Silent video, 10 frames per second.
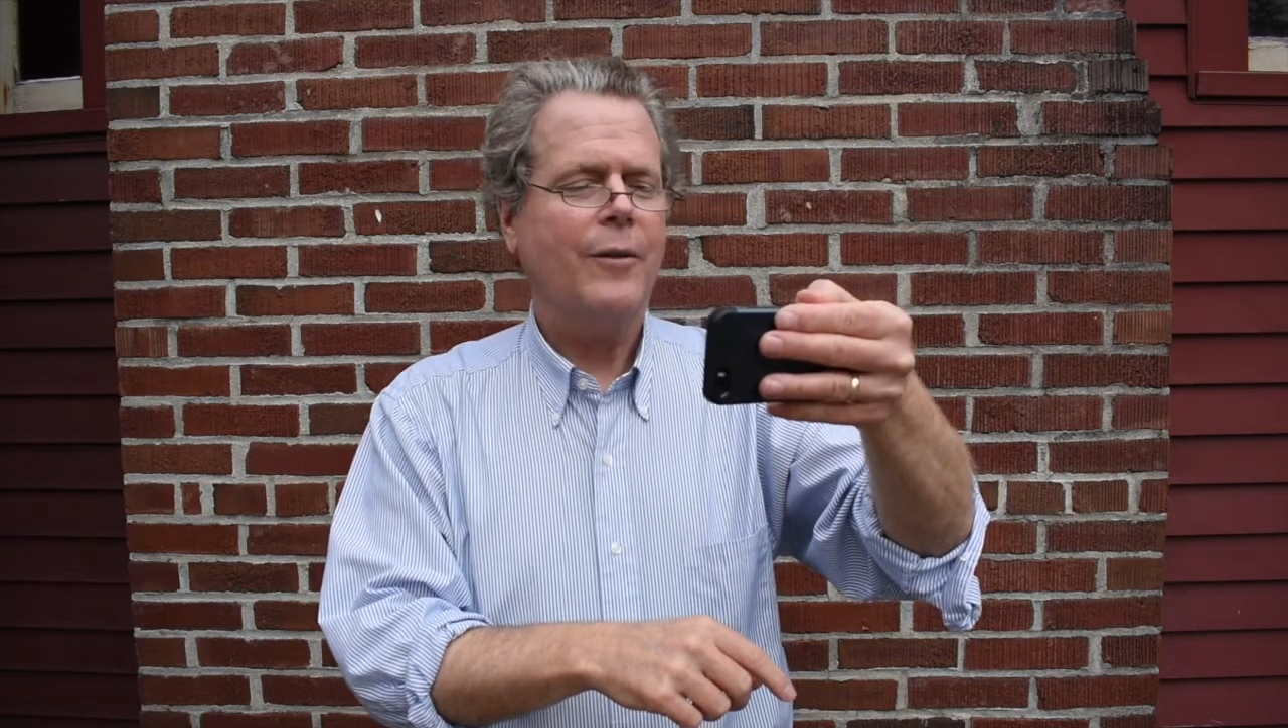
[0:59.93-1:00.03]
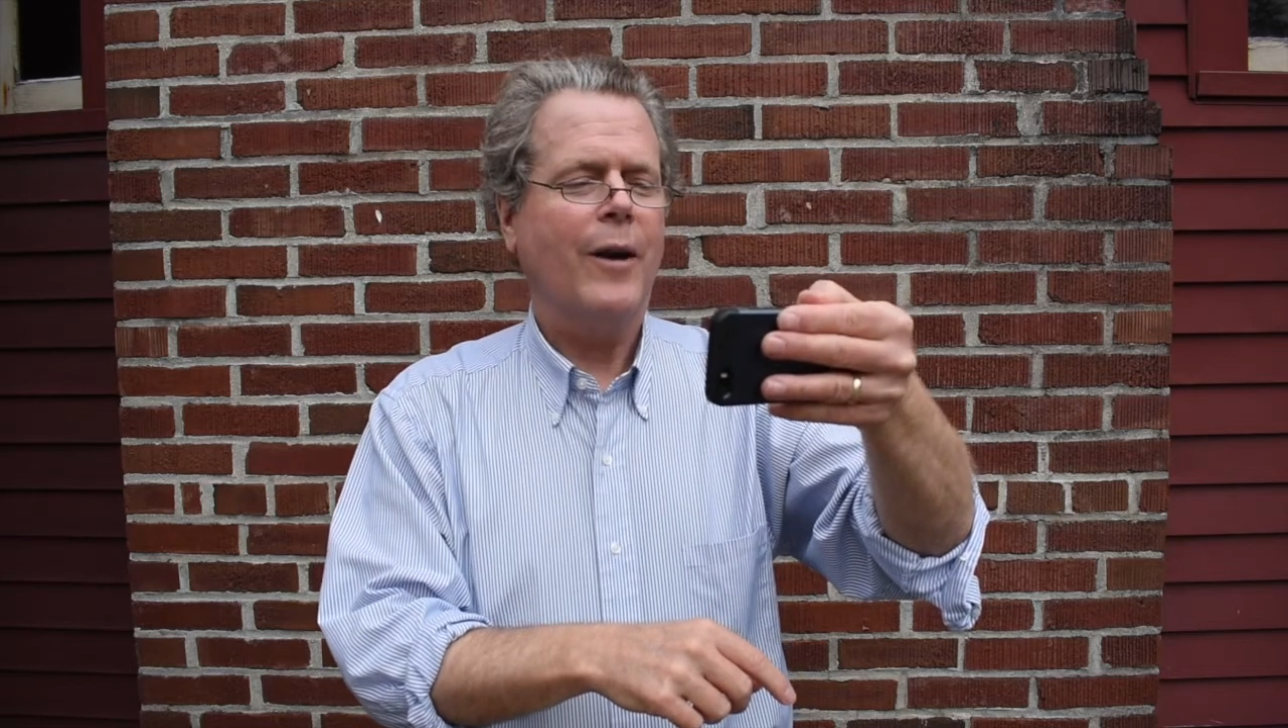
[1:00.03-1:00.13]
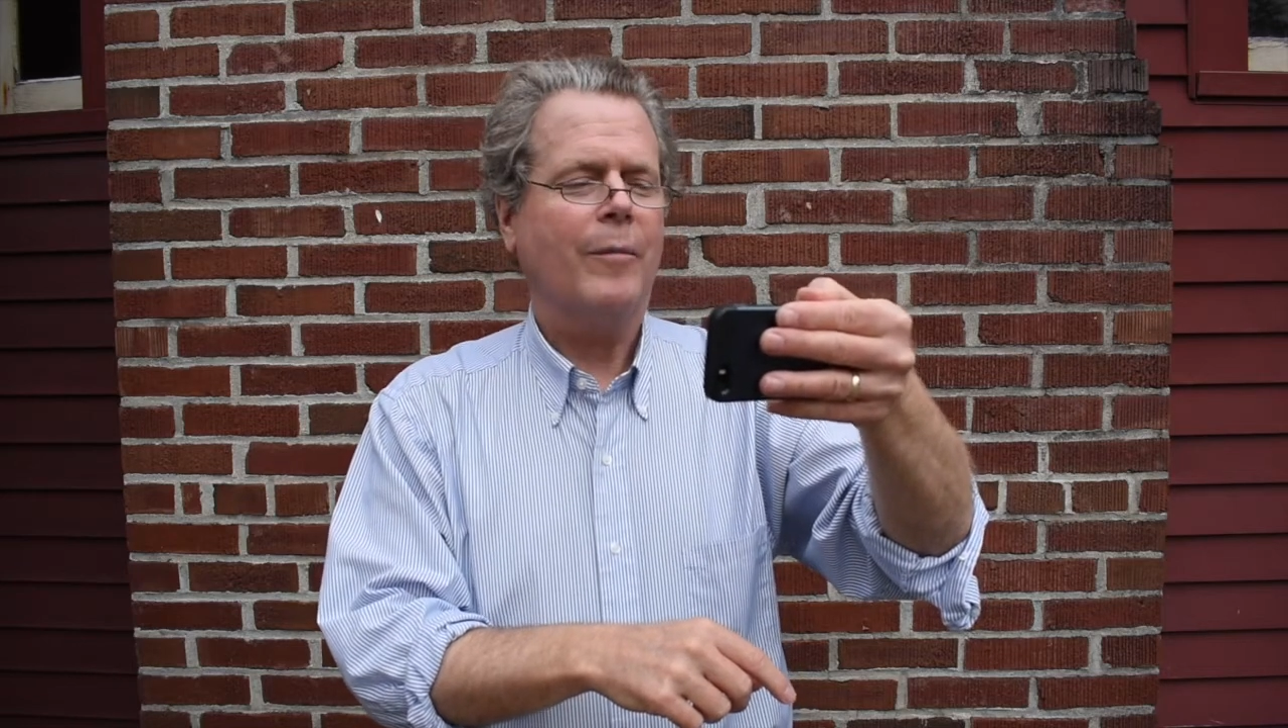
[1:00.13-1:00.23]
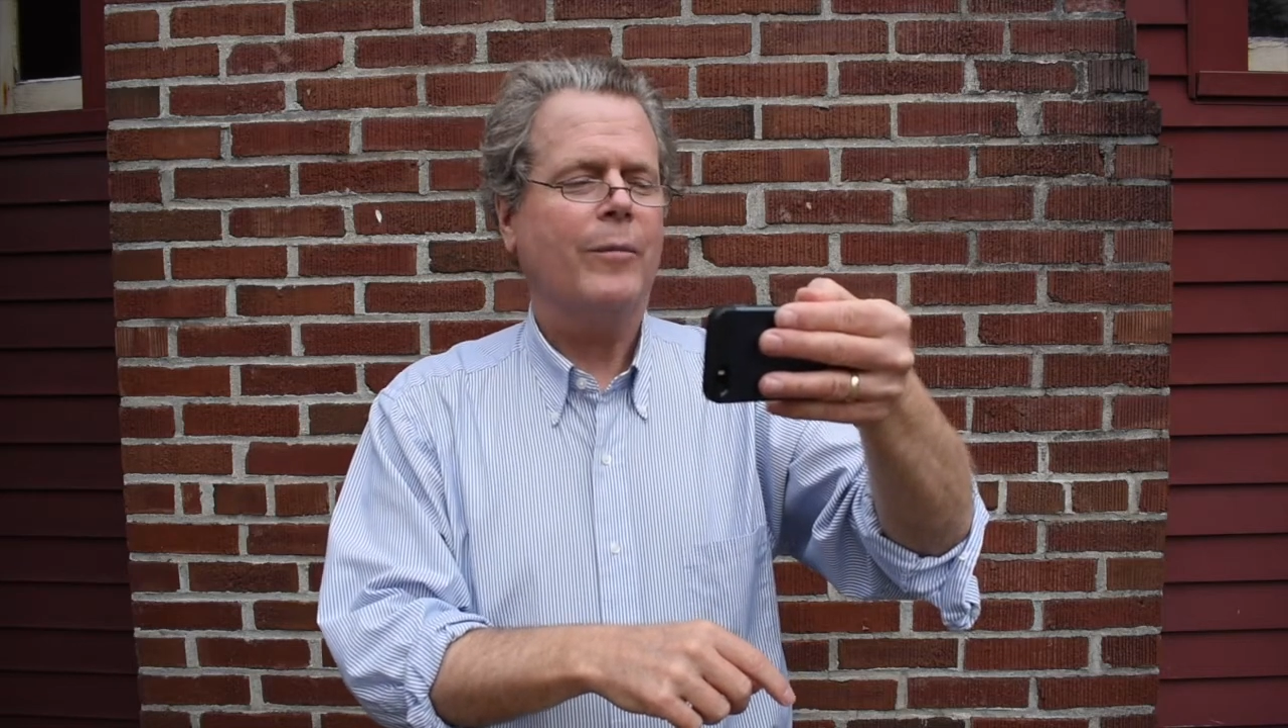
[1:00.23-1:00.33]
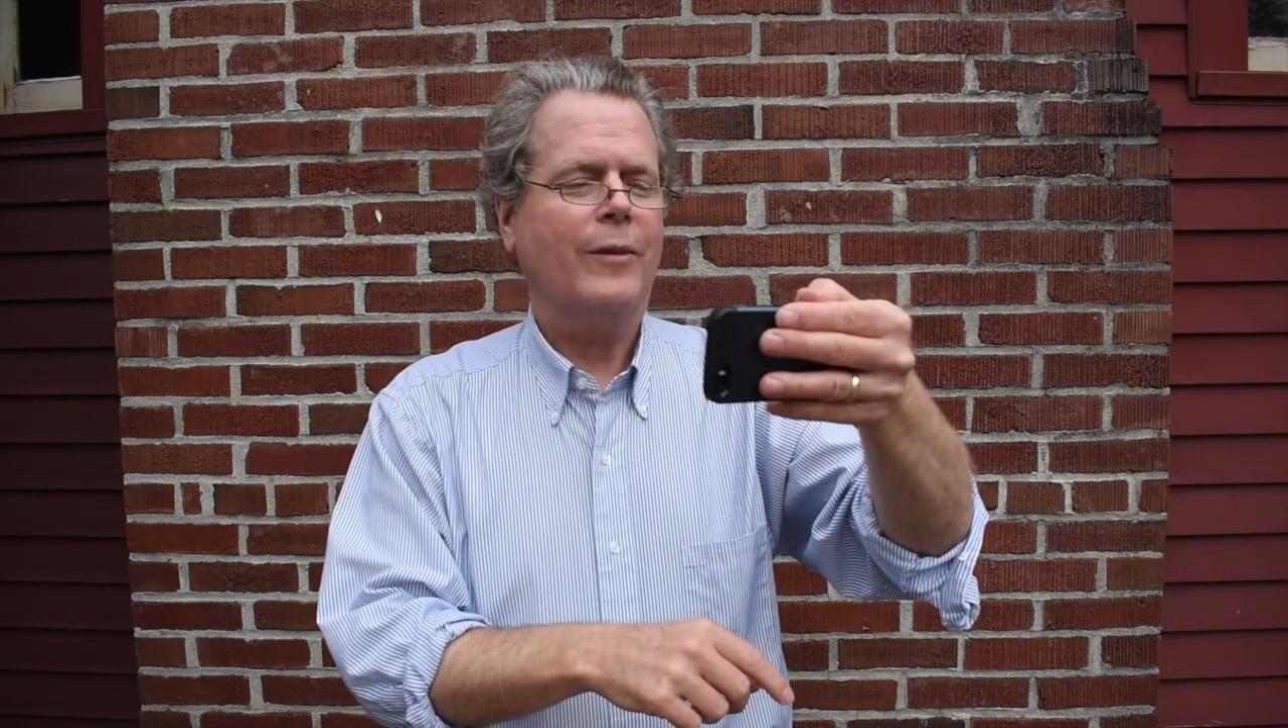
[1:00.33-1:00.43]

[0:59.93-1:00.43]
grip,